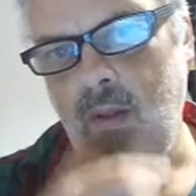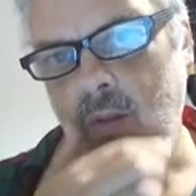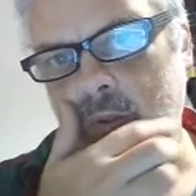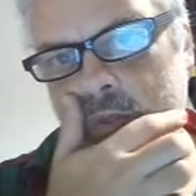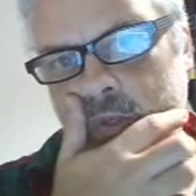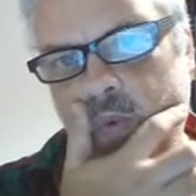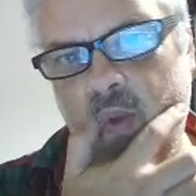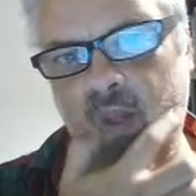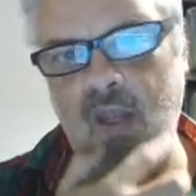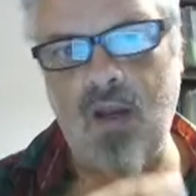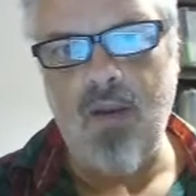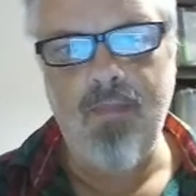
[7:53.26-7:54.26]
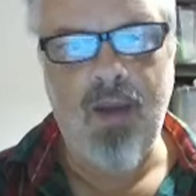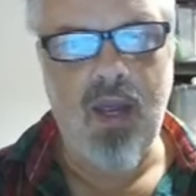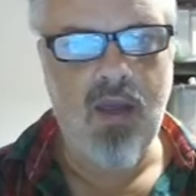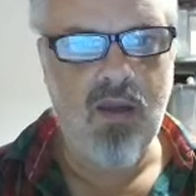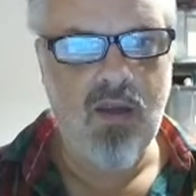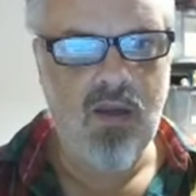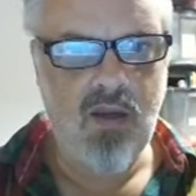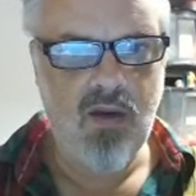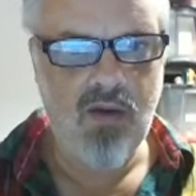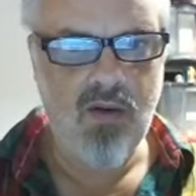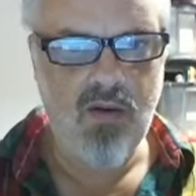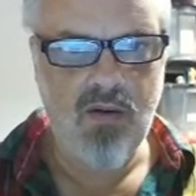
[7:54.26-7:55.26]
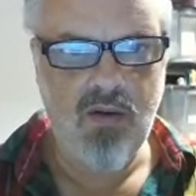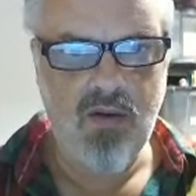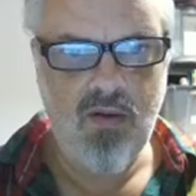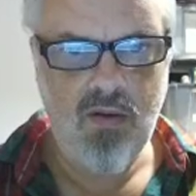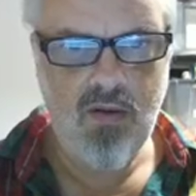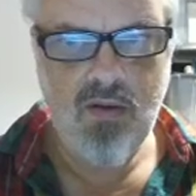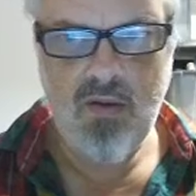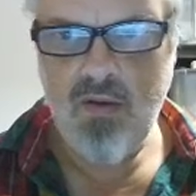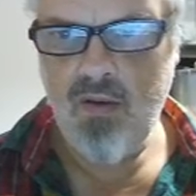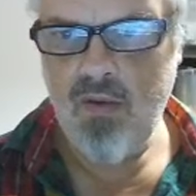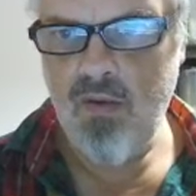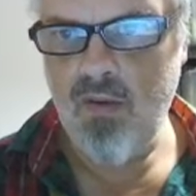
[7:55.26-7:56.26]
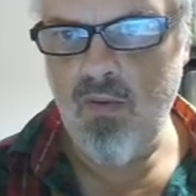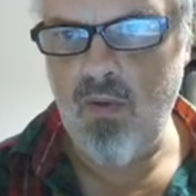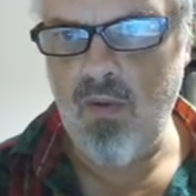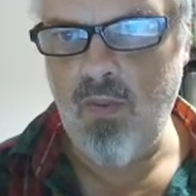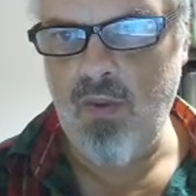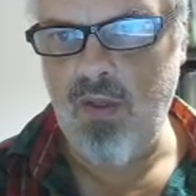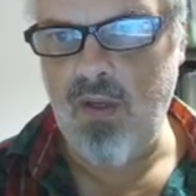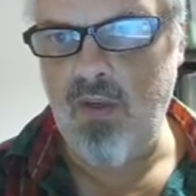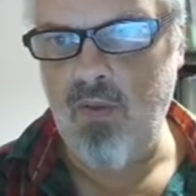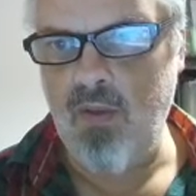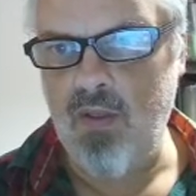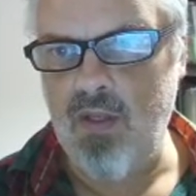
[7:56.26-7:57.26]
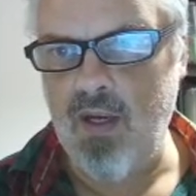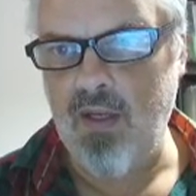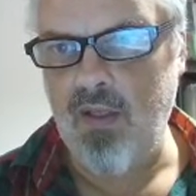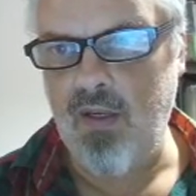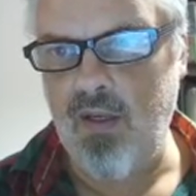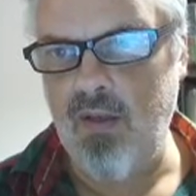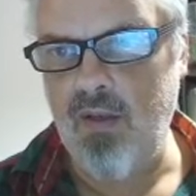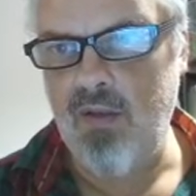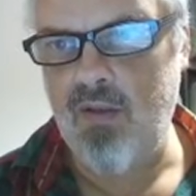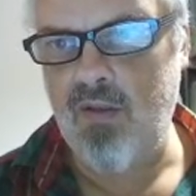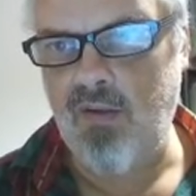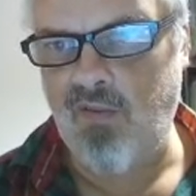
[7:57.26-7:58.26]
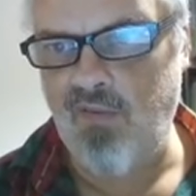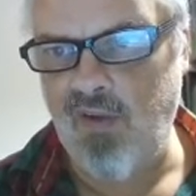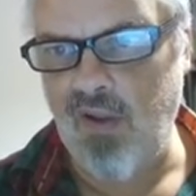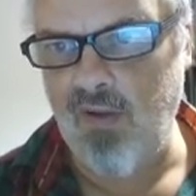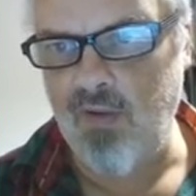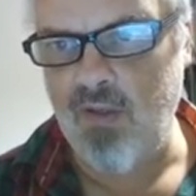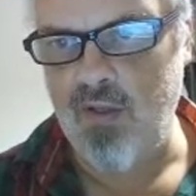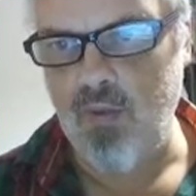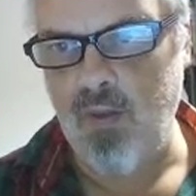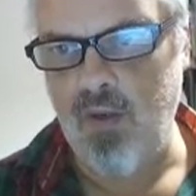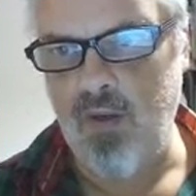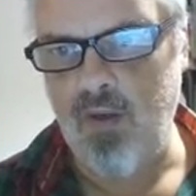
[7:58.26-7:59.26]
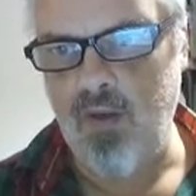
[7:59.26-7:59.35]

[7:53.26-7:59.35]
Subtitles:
So will they come back here? What will they do exactly? Let's follow this one.